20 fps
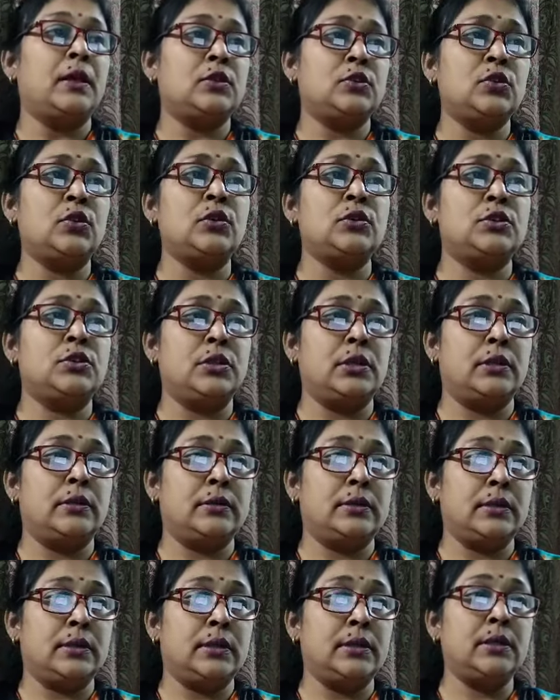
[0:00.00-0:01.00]
So
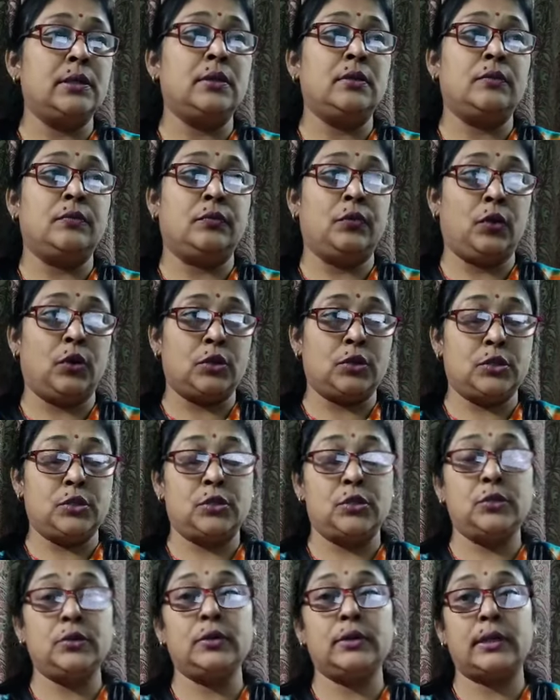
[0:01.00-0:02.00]
children,
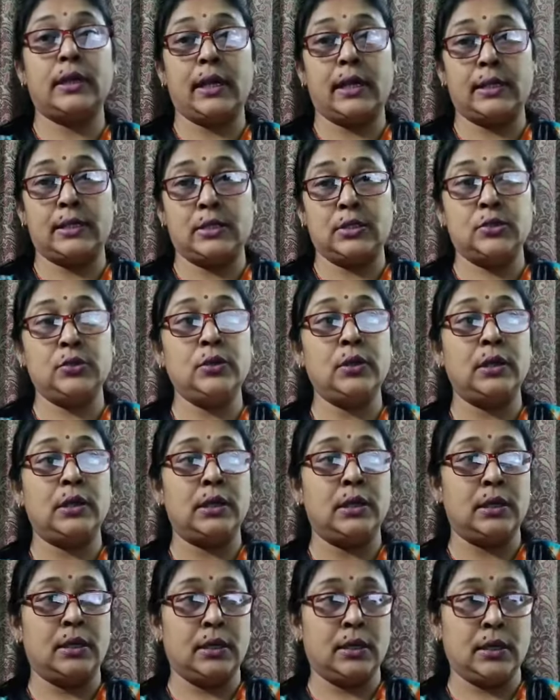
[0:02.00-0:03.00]
what do you get to
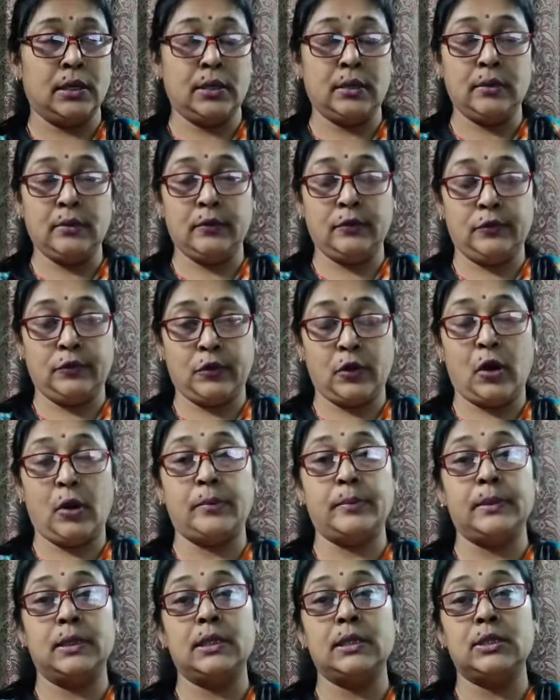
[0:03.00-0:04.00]
learn
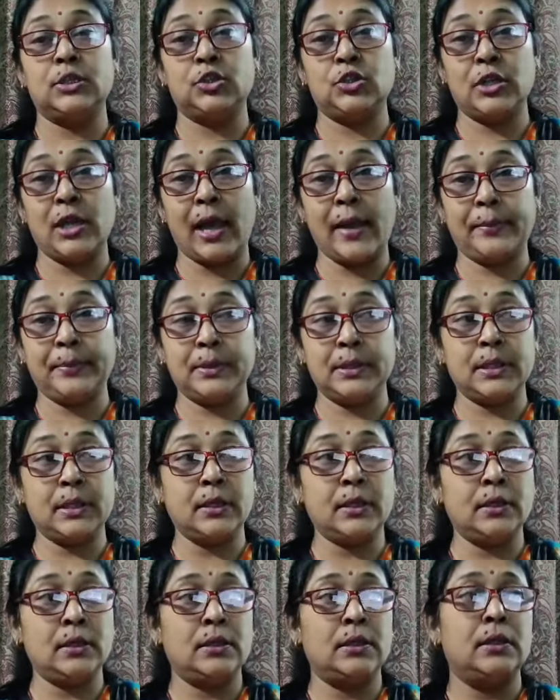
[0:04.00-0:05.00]
from this chapter?
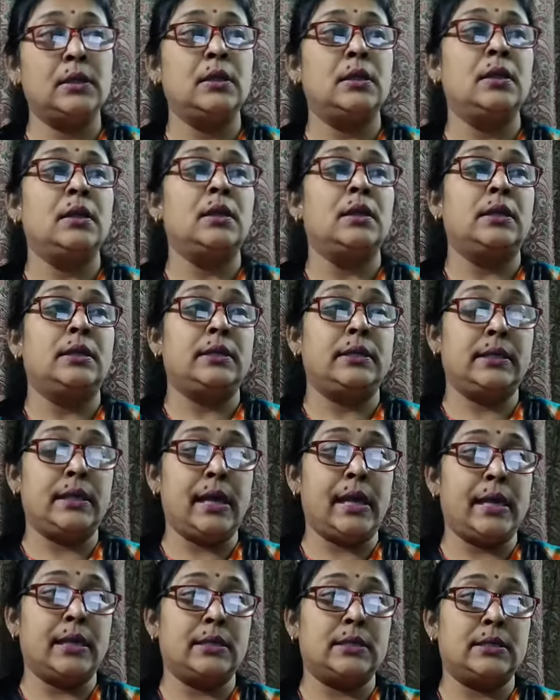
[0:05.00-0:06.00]

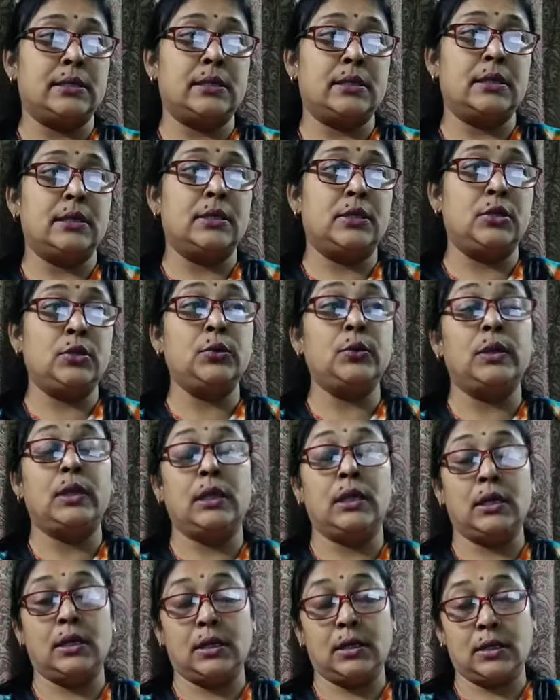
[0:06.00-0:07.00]
Yes, you
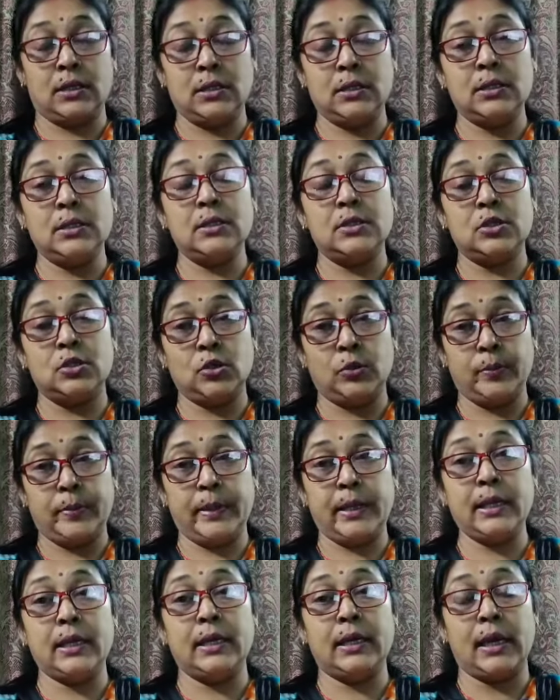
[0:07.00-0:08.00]
learn to
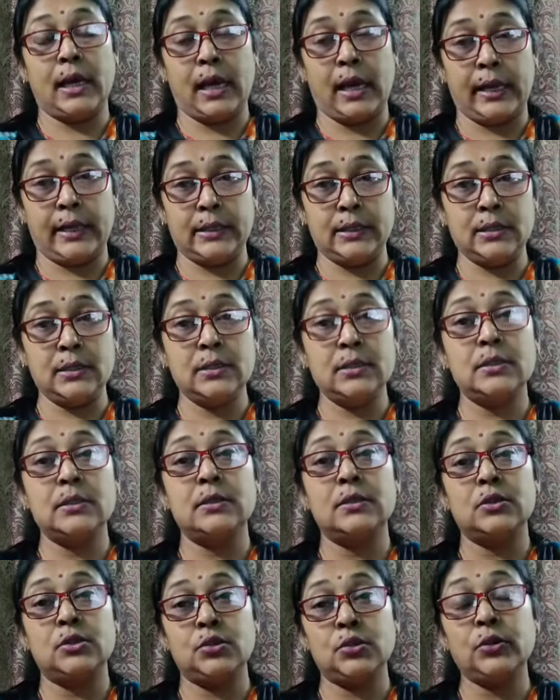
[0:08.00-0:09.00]
be kind
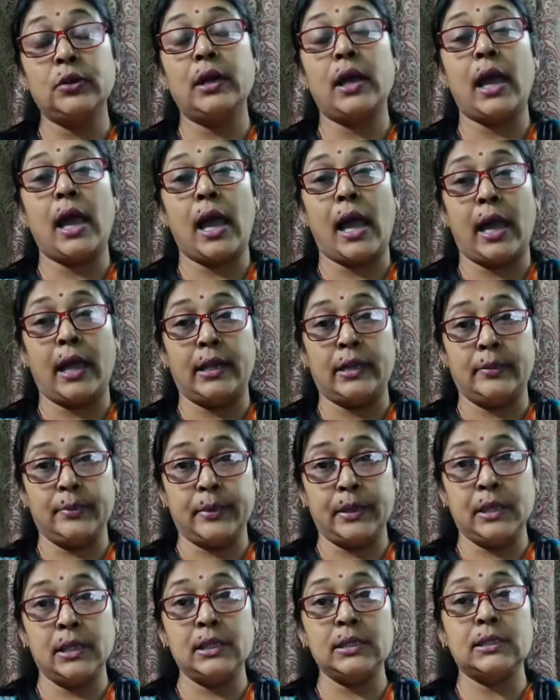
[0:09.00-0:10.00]
to
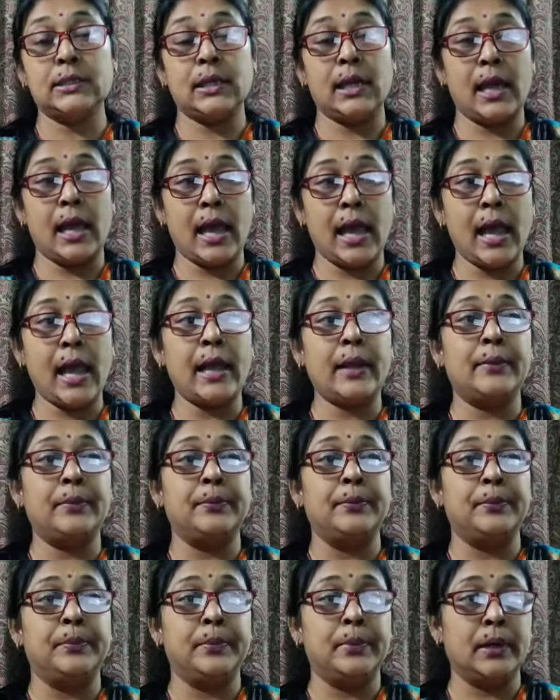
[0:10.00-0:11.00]
animals
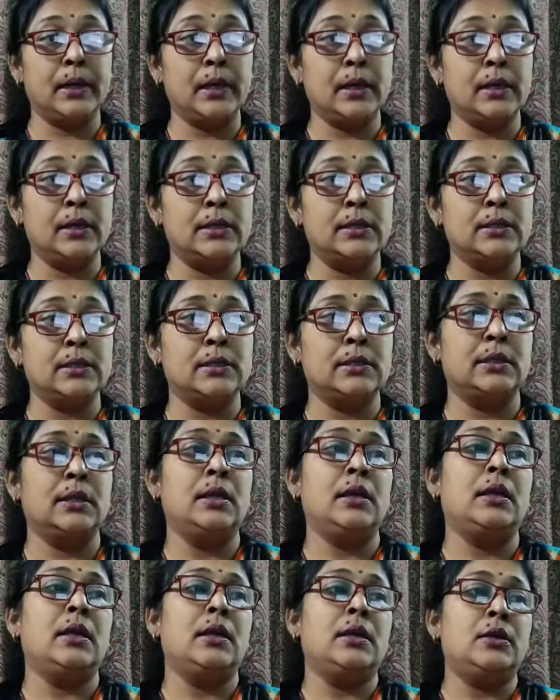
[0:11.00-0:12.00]
and birds.